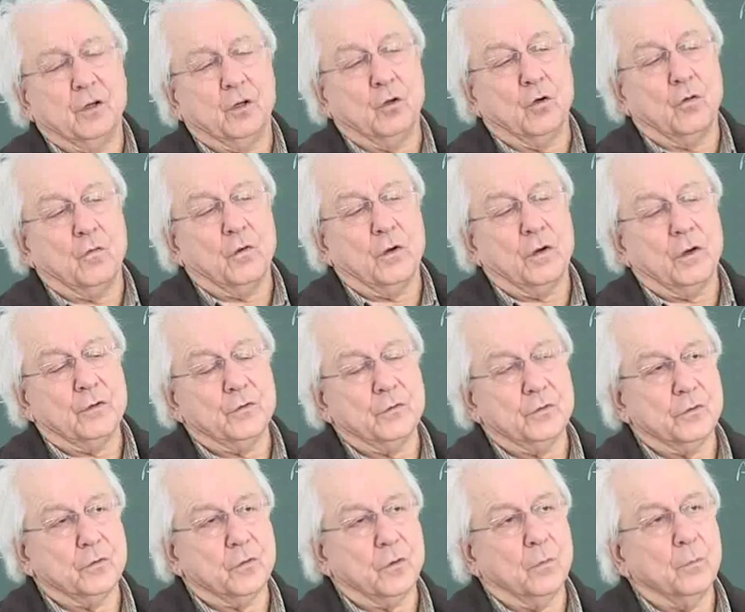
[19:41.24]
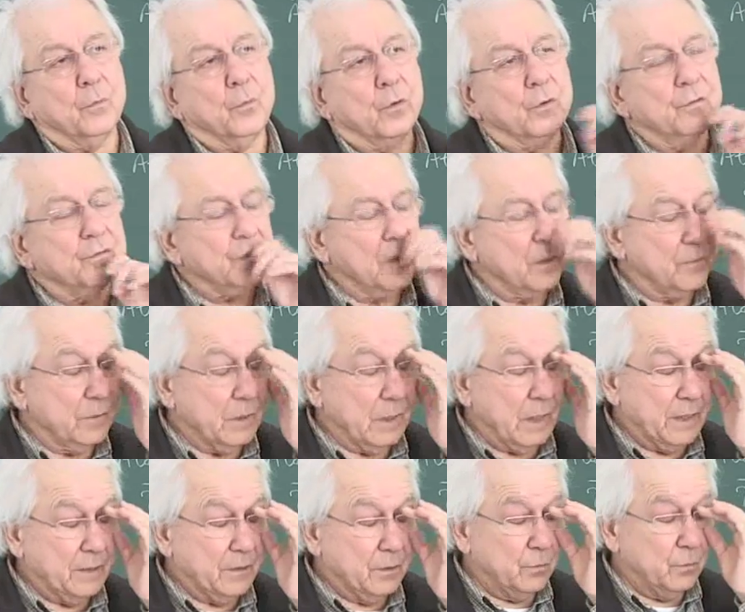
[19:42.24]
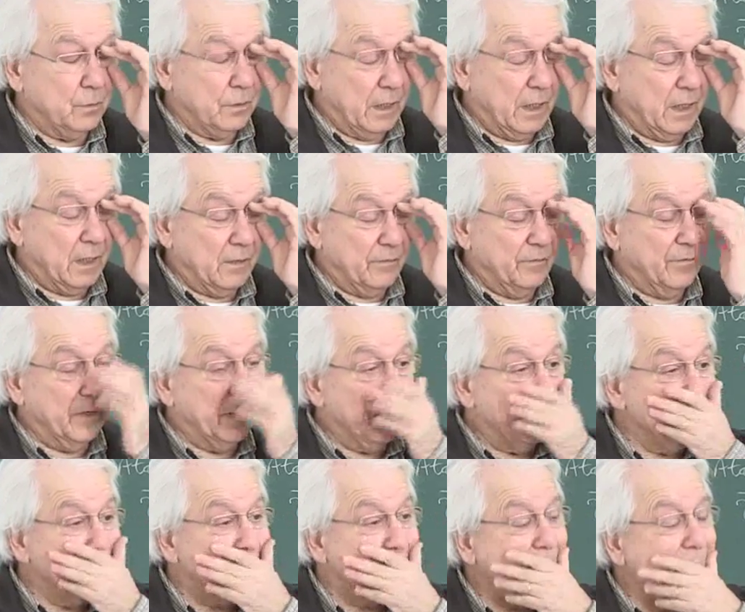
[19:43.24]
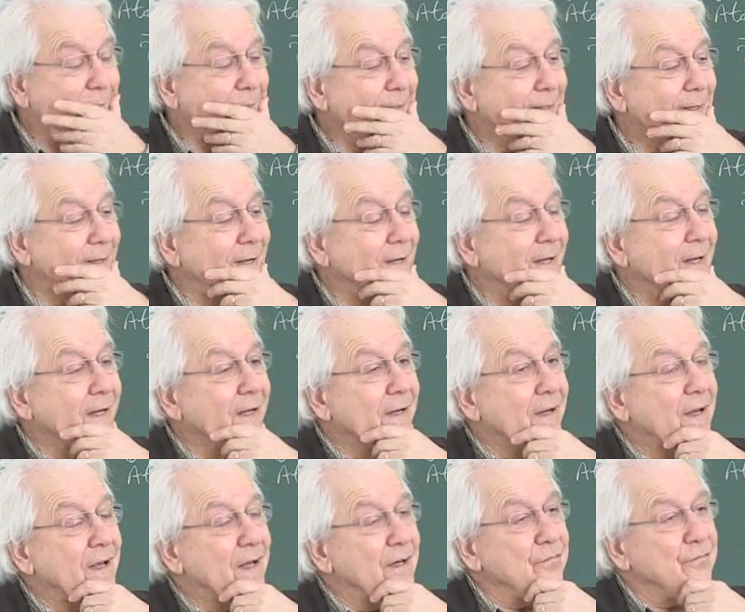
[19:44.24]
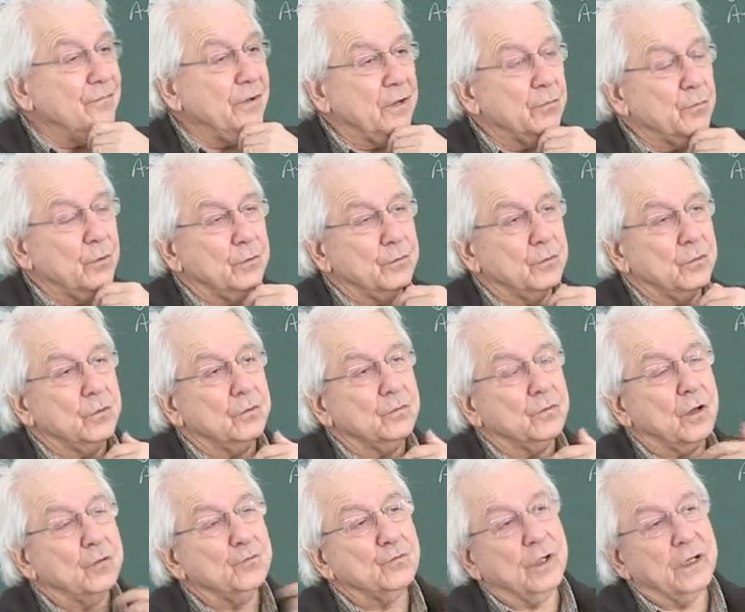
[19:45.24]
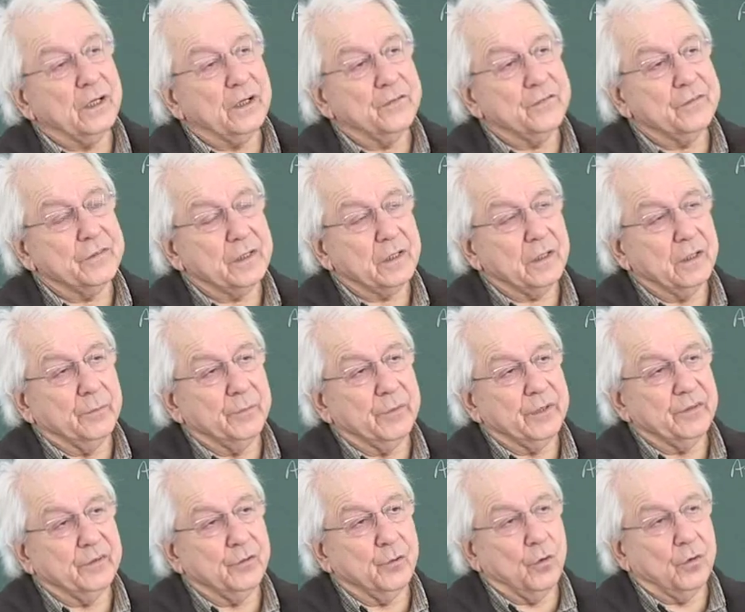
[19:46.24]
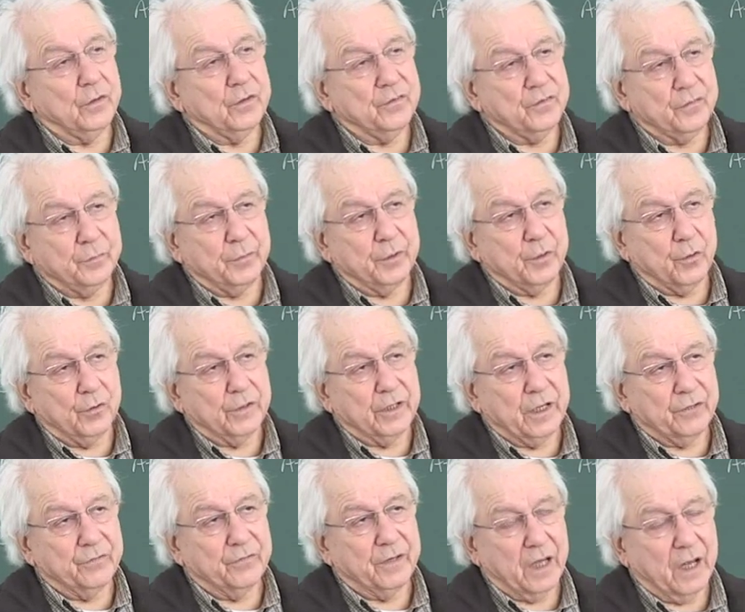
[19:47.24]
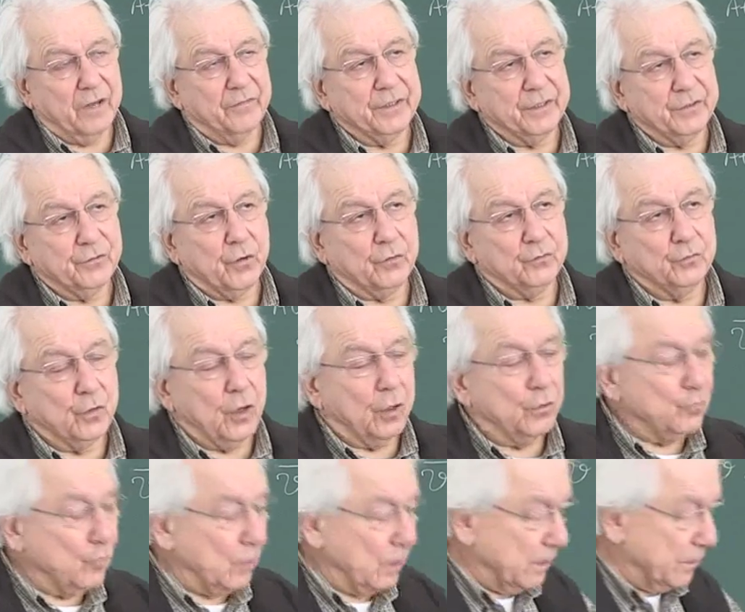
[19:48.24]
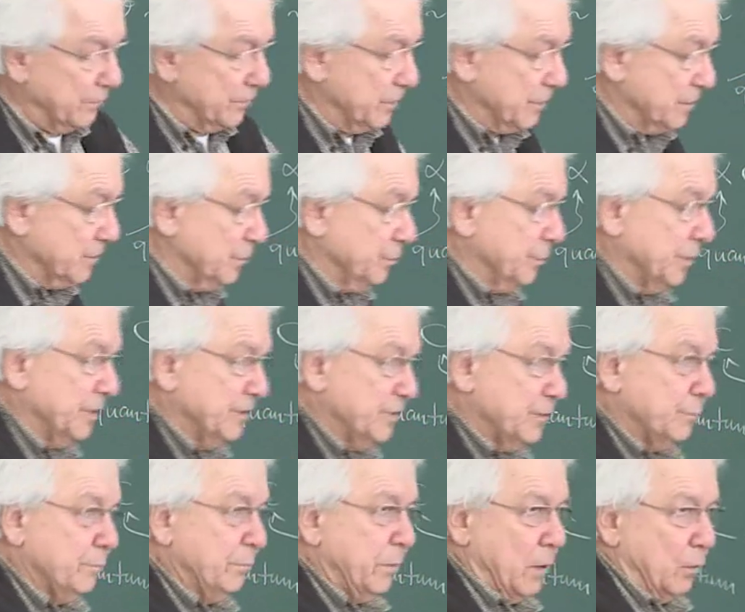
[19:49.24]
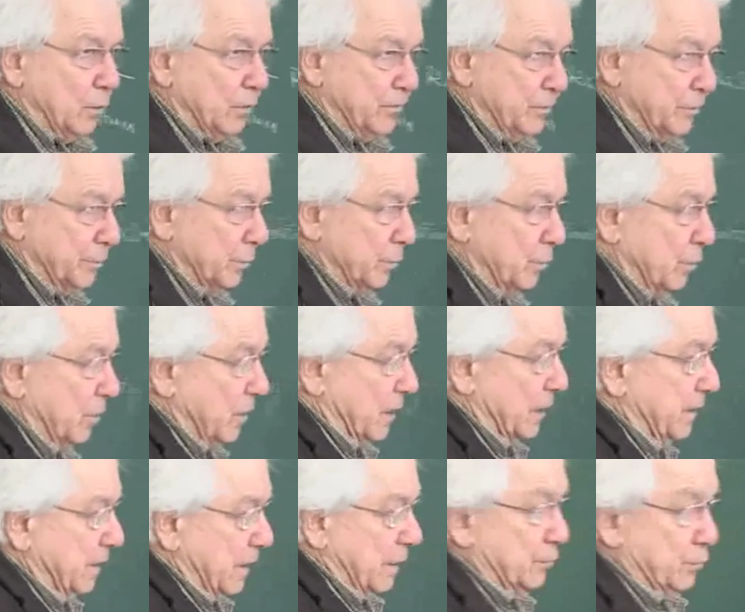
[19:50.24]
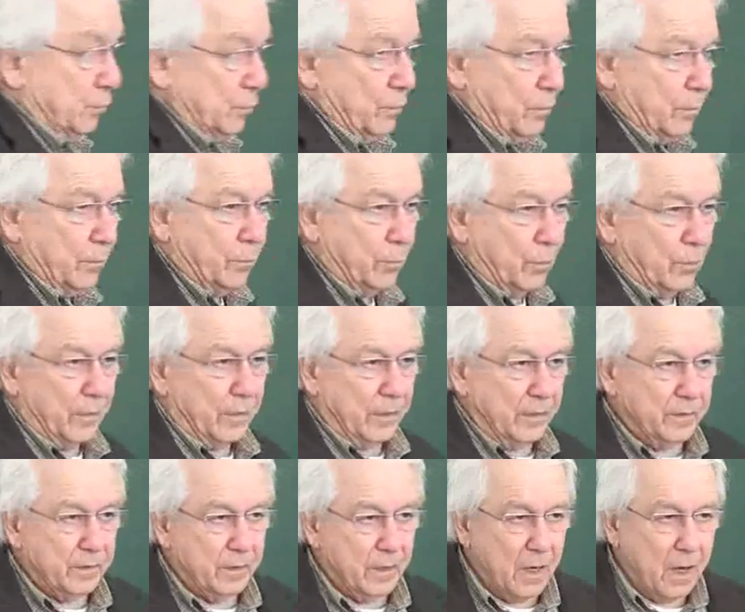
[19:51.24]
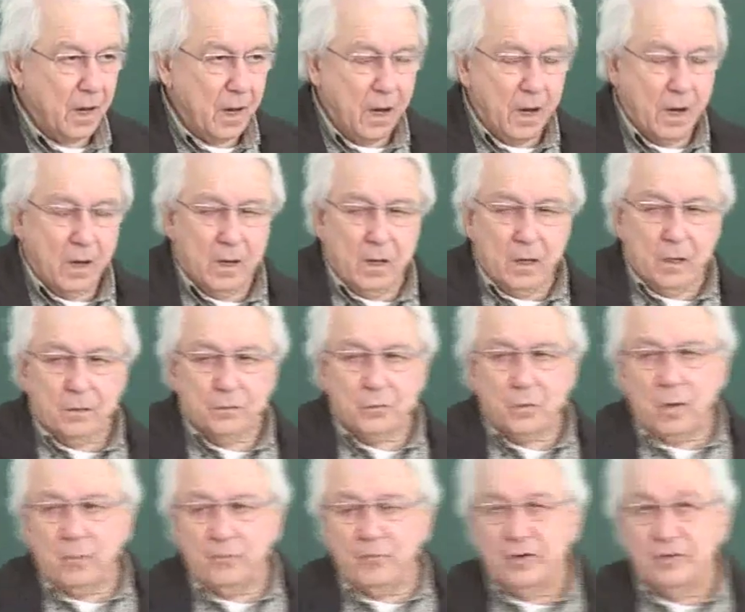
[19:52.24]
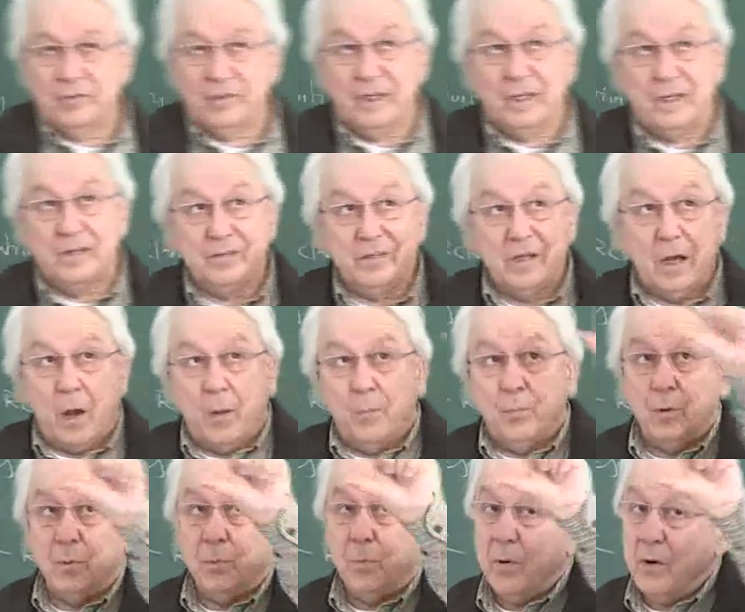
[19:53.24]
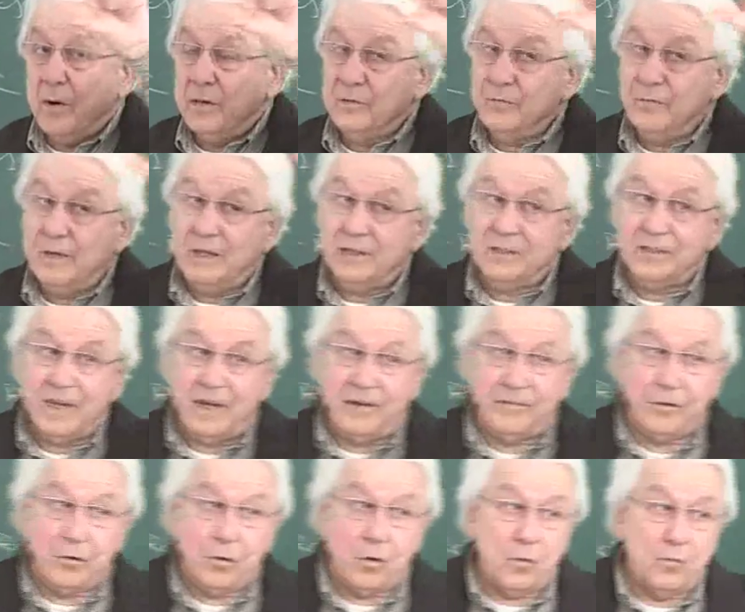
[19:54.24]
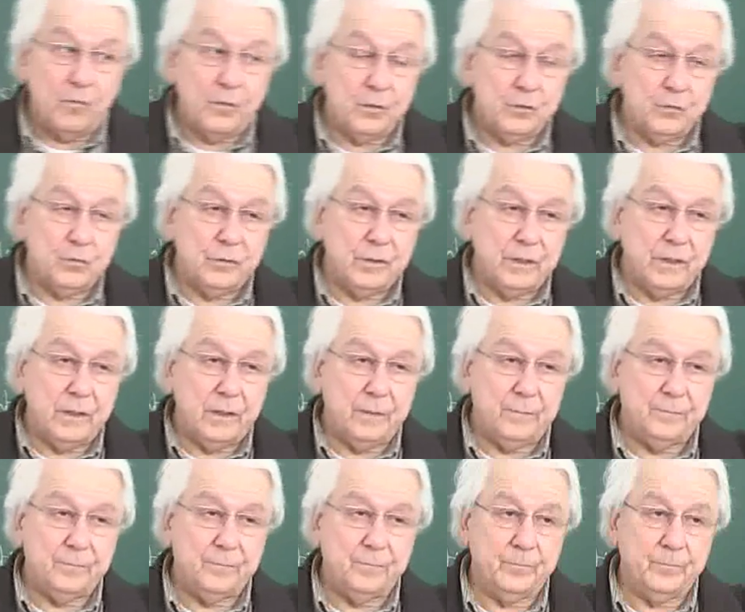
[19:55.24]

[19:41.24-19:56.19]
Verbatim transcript: the lower two components are related to negative energy. And if we are going to the non-relativistic limit, the only spinor that we have in non-relativistic spin is the Pauli spinor, and there are two components. So obviously it is the upper part will carry over to the